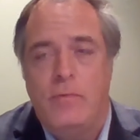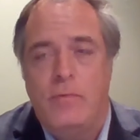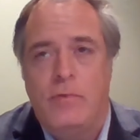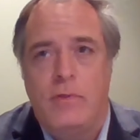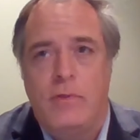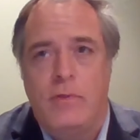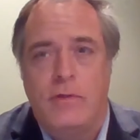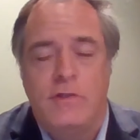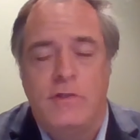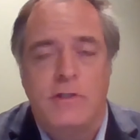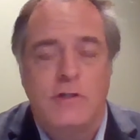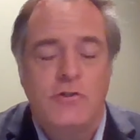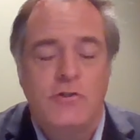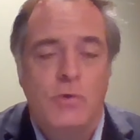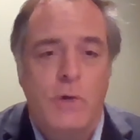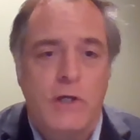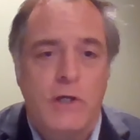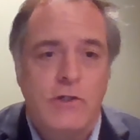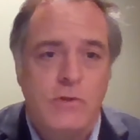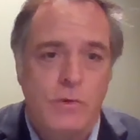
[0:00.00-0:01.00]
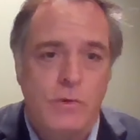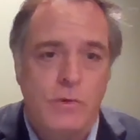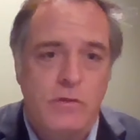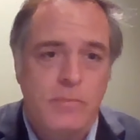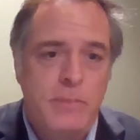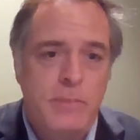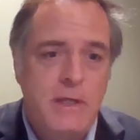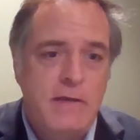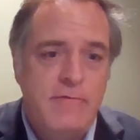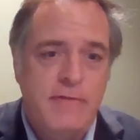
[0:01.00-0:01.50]
the, situation with
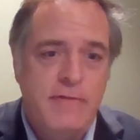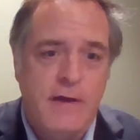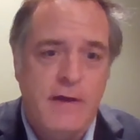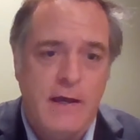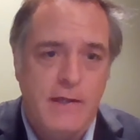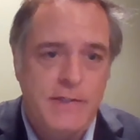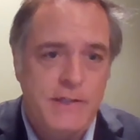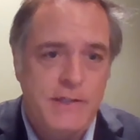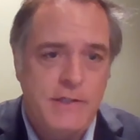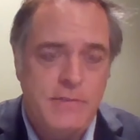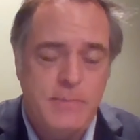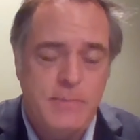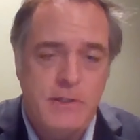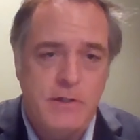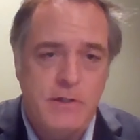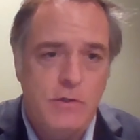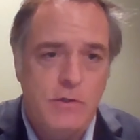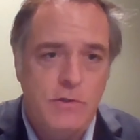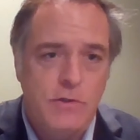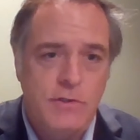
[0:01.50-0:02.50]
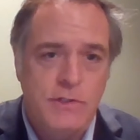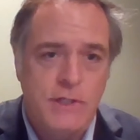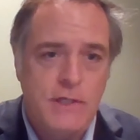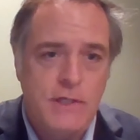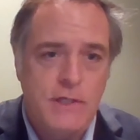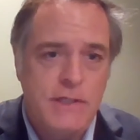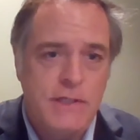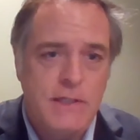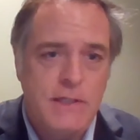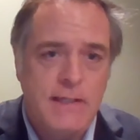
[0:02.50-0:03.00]
PFAS has been used
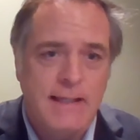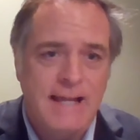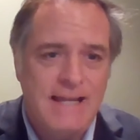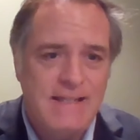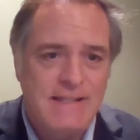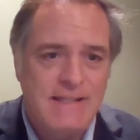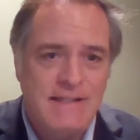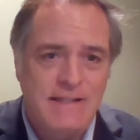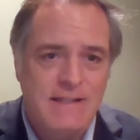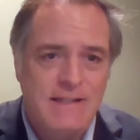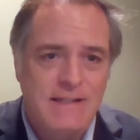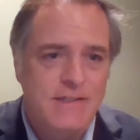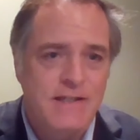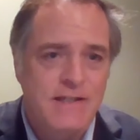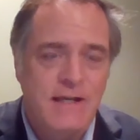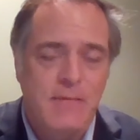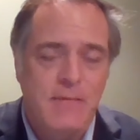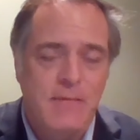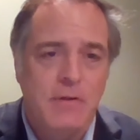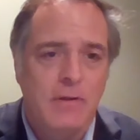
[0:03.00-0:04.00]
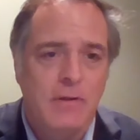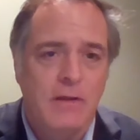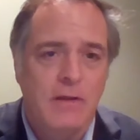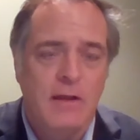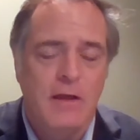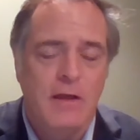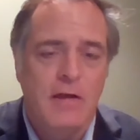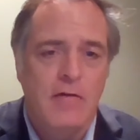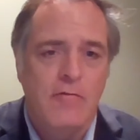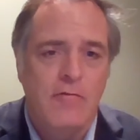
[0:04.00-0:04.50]
as a classic example
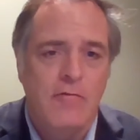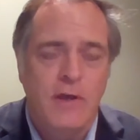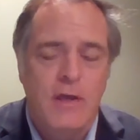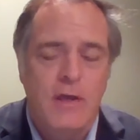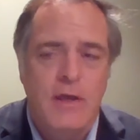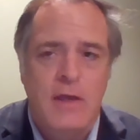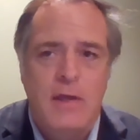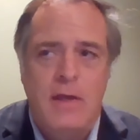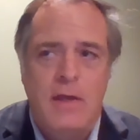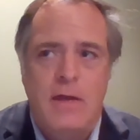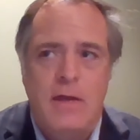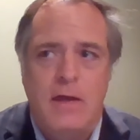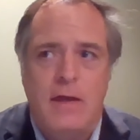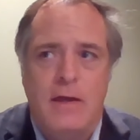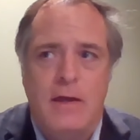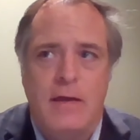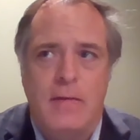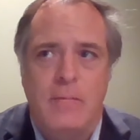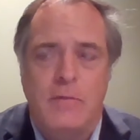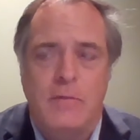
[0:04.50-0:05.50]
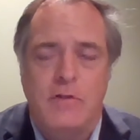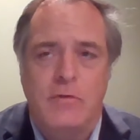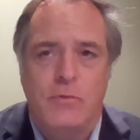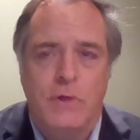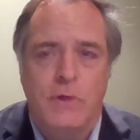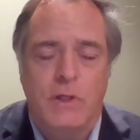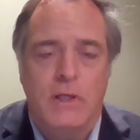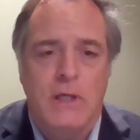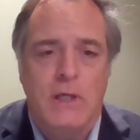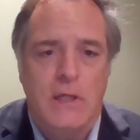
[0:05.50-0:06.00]
of um, to
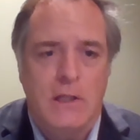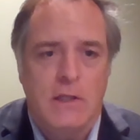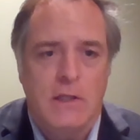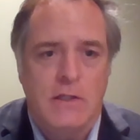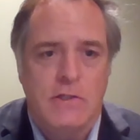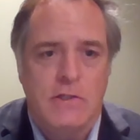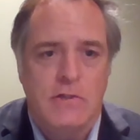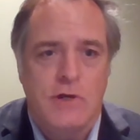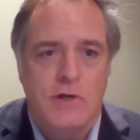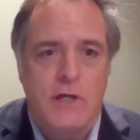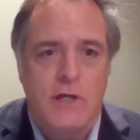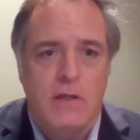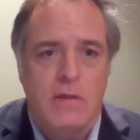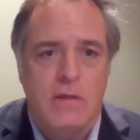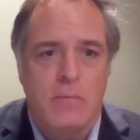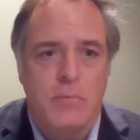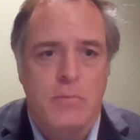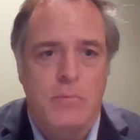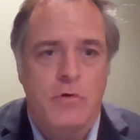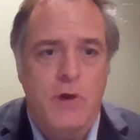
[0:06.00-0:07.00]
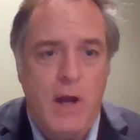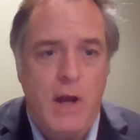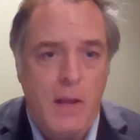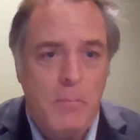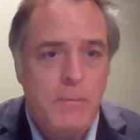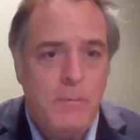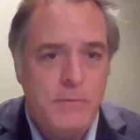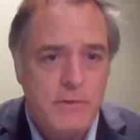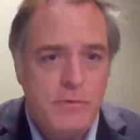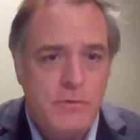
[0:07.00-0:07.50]
really illustrate the
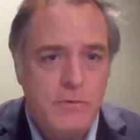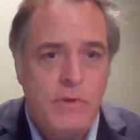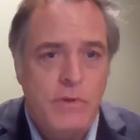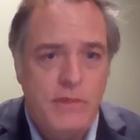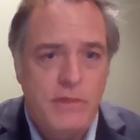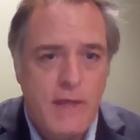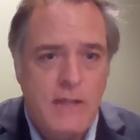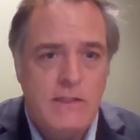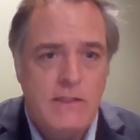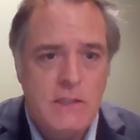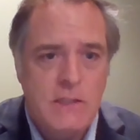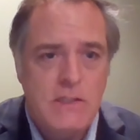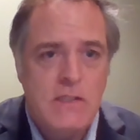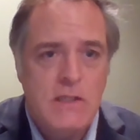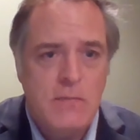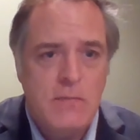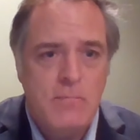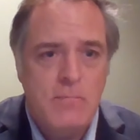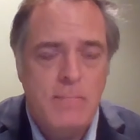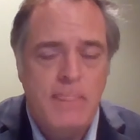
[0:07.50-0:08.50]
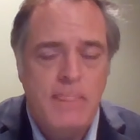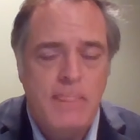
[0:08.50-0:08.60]
problems with that system